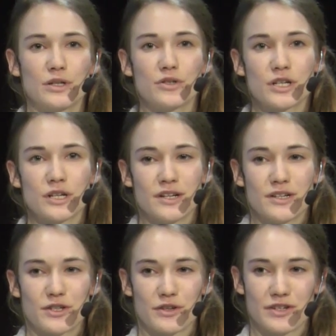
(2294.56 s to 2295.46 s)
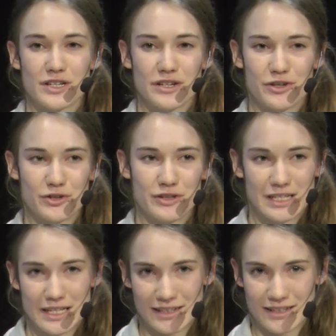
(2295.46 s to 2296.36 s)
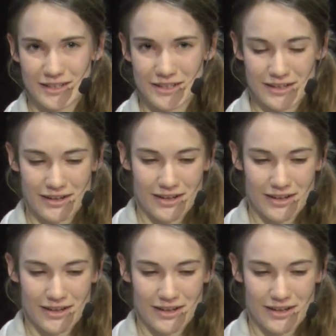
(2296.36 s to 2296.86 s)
the world to continue to New Zealand,